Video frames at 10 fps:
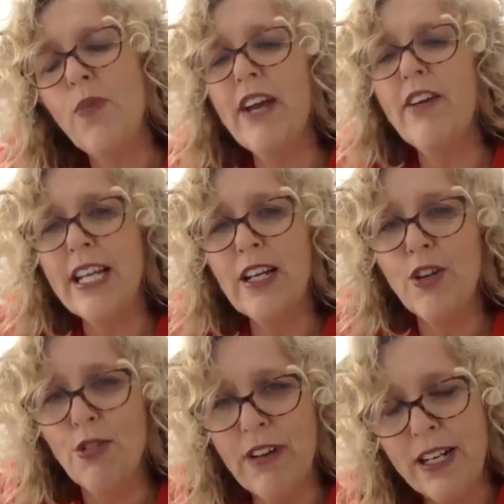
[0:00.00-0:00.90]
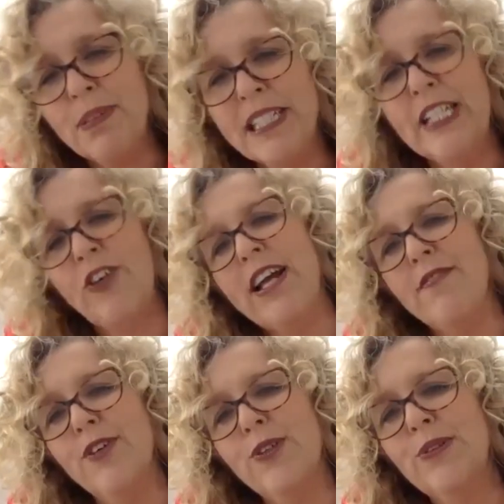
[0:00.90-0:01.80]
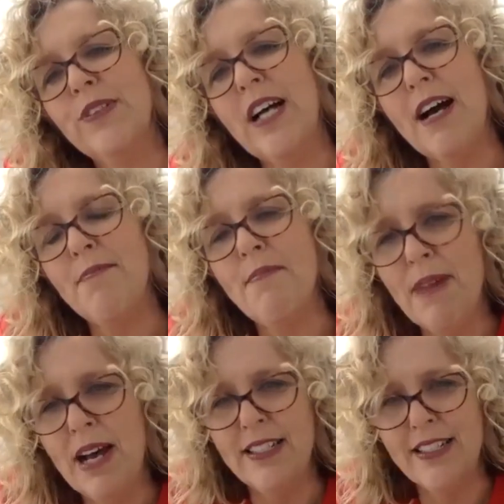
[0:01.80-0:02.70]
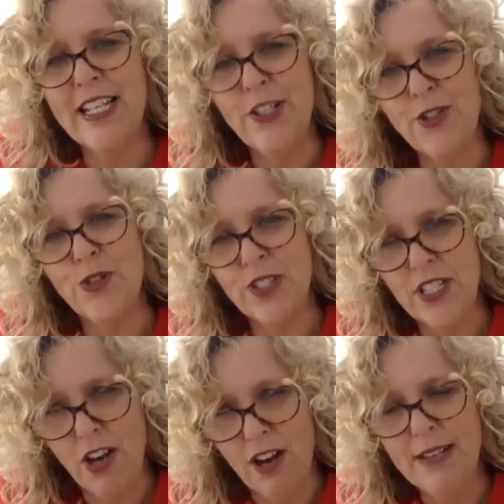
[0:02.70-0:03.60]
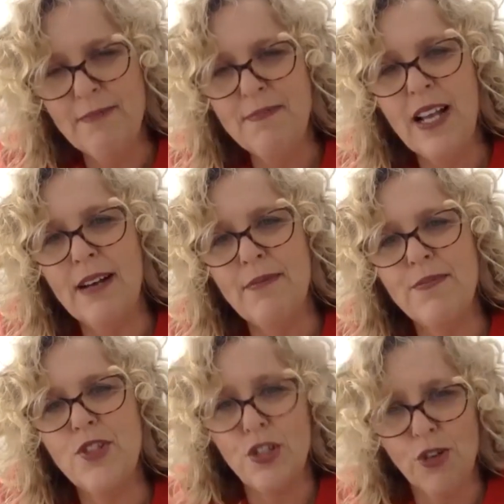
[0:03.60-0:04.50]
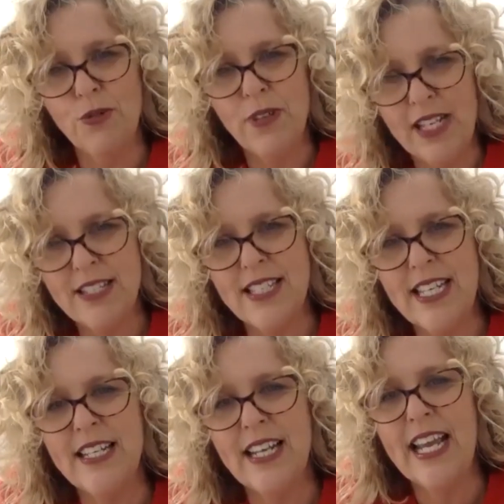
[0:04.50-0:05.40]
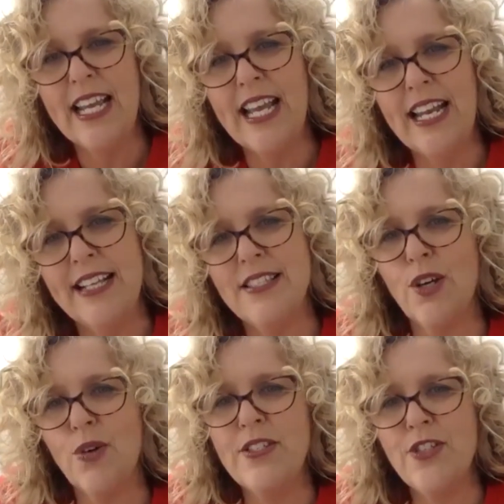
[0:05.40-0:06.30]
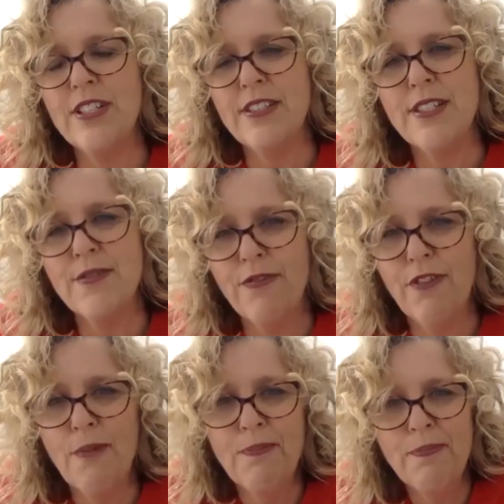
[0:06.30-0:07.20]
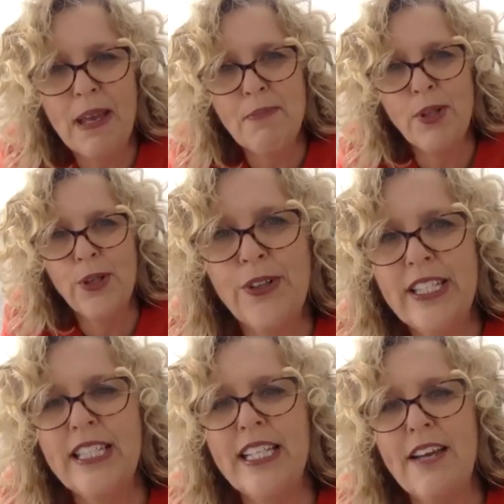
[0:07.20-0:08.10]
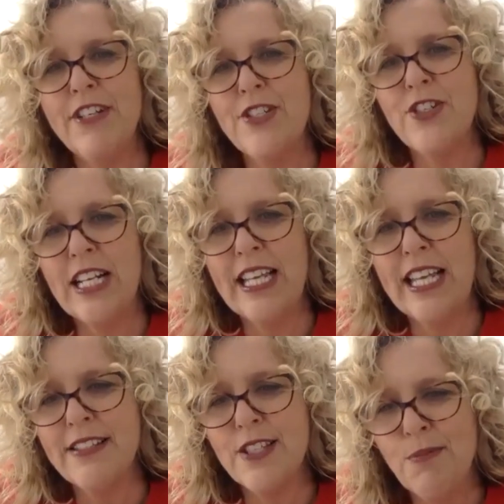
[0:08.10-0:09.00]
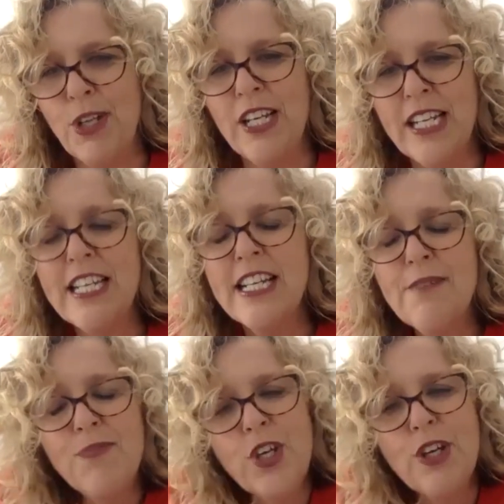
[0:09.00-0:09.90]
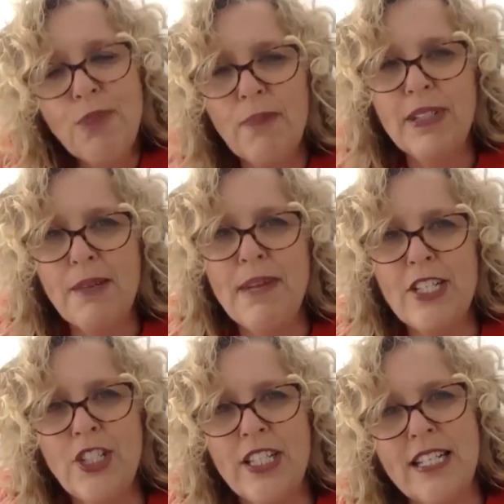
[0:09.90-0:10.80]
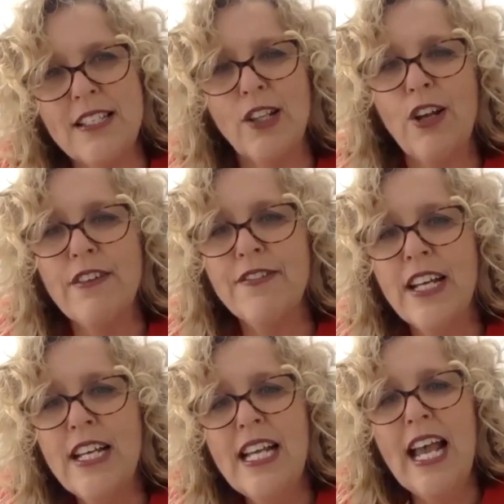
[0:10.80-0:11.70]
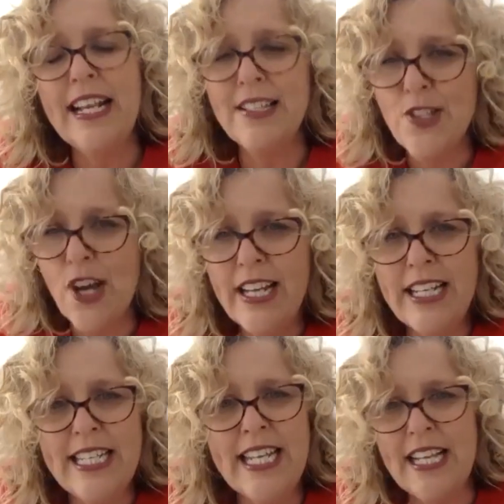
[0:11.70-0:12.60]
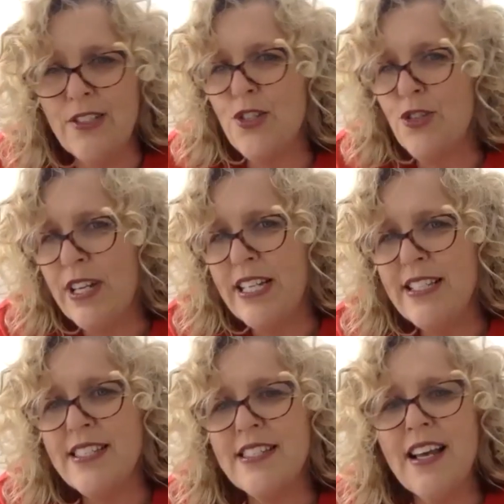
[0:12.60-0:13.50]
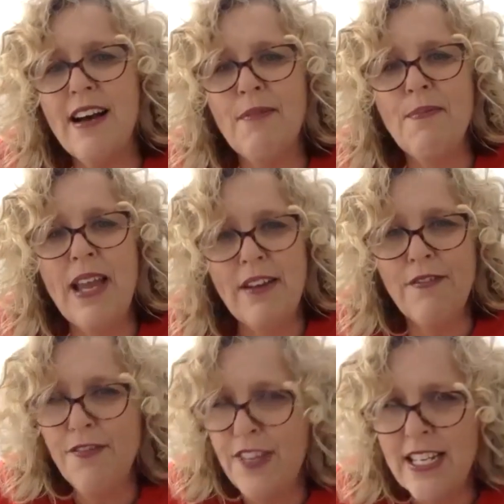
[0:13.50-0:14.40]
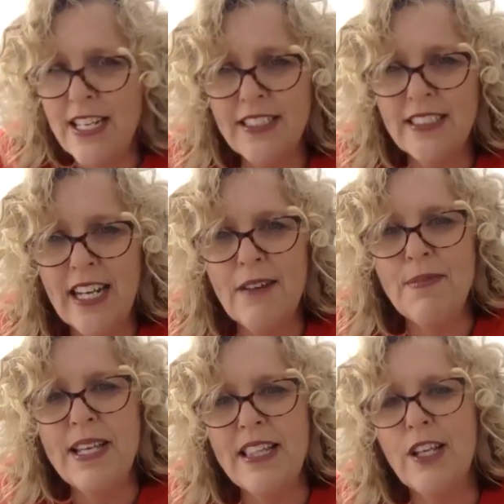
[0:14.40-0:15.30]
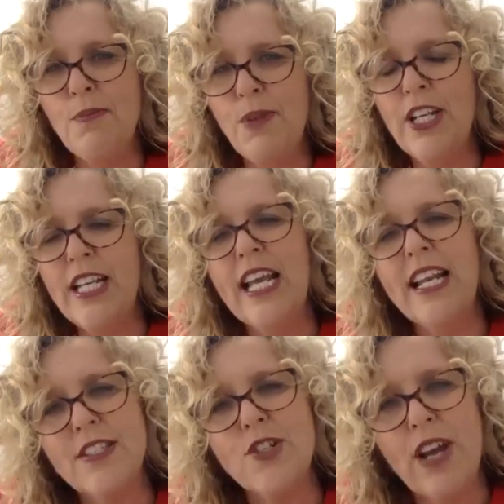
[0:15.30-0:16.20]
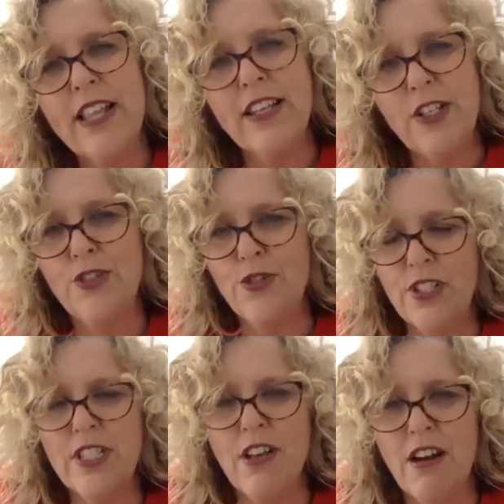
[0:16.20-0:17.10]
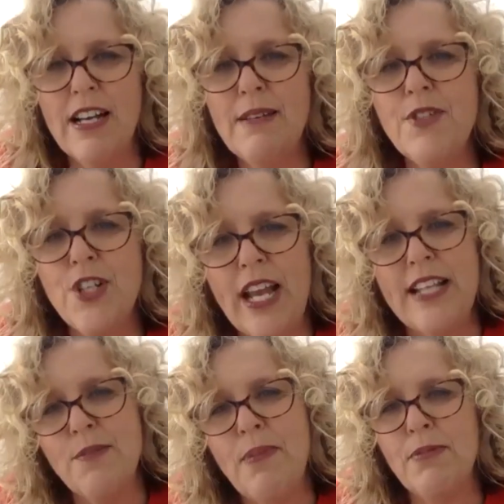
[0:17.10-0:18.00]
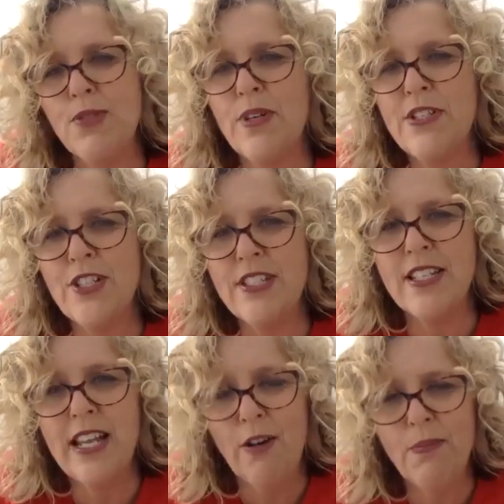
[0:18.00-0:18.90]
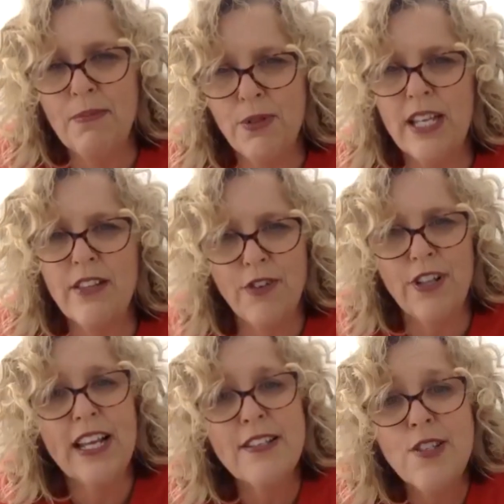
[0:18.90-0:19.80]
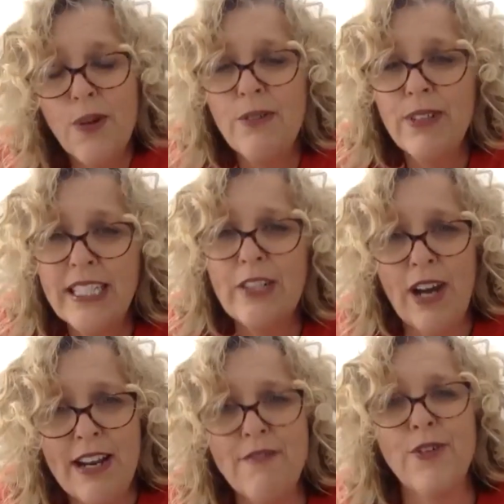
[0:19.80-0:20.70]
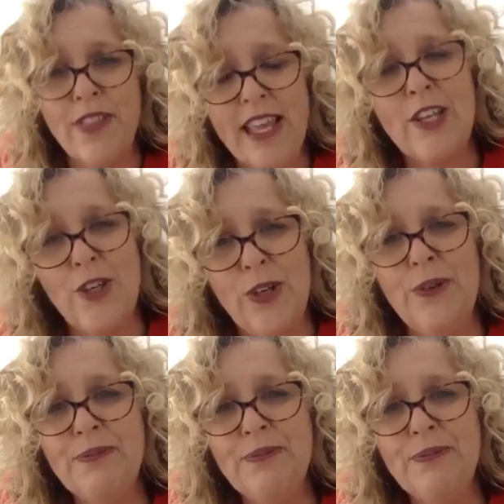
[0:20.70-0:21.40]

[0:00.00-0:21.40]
We're incredibly grateful, Martin, that you took the time to talk with us here today and answer questions from people who in the Every Australian Counts community. You can probably imagine there's a lot of anxiety and stress and fear in the community, and it's great that you took the time to answer people's questions and help people get through that. So we're really grateful. Thank you.